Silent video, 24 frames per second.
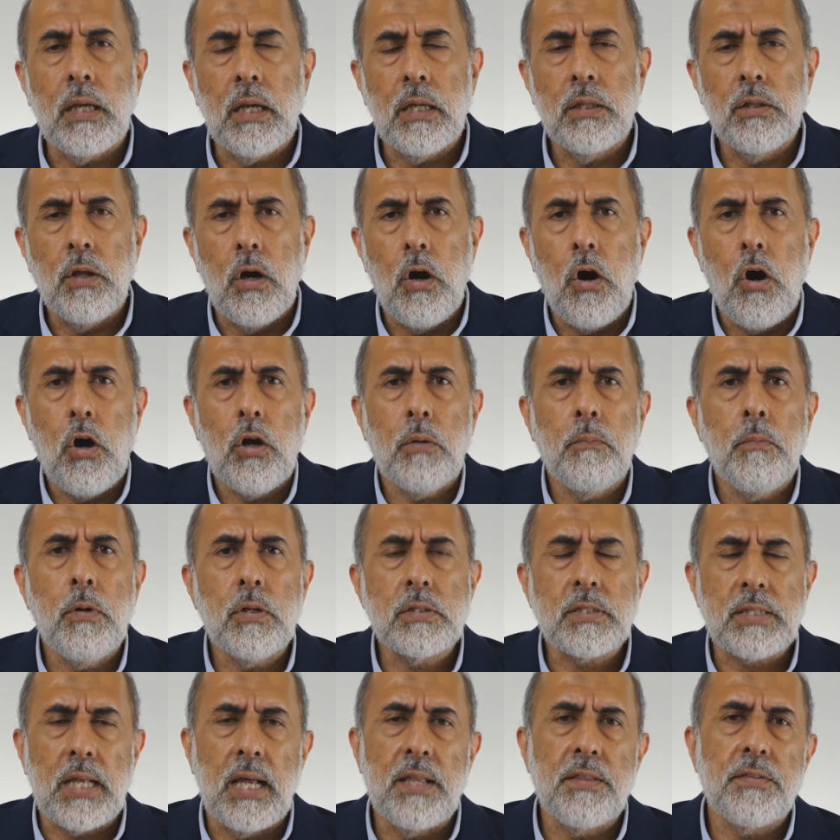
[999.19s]
in
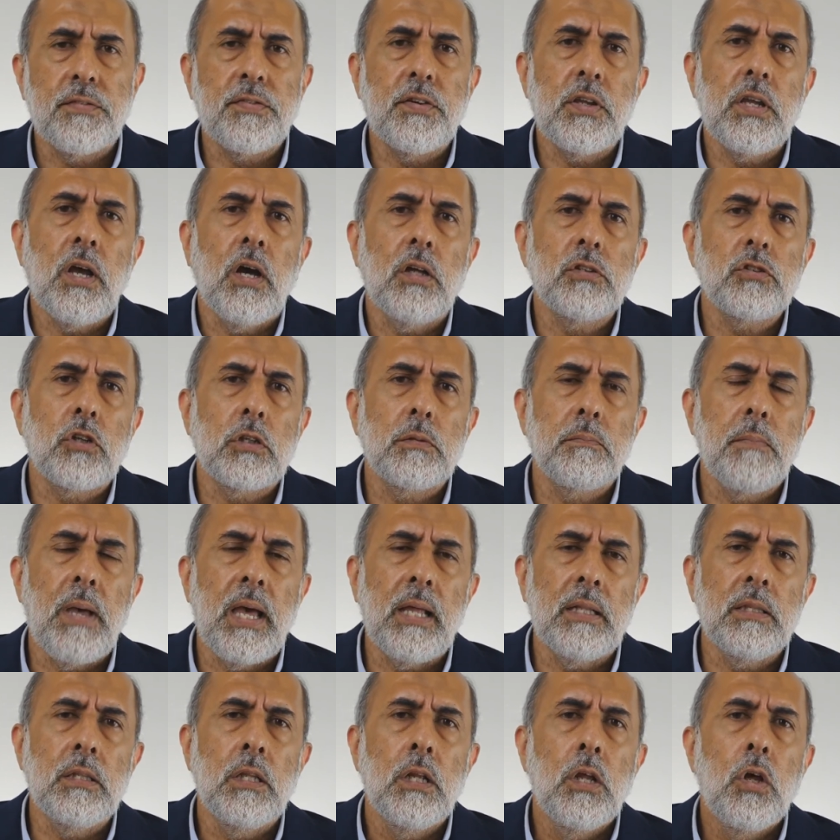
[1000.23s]
armors and 300
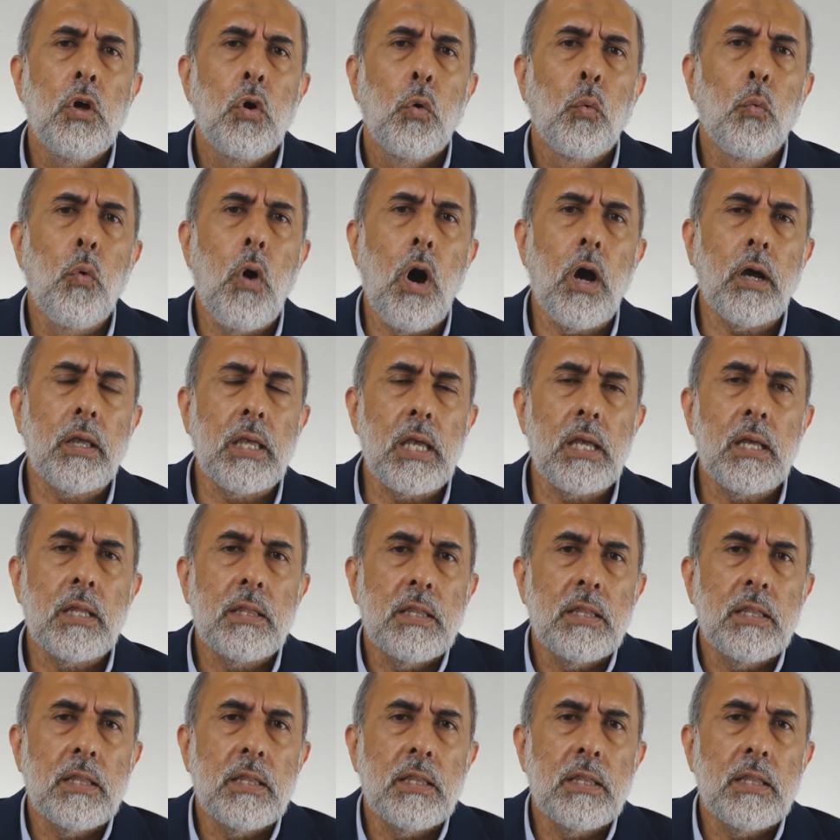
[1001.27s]
men walking.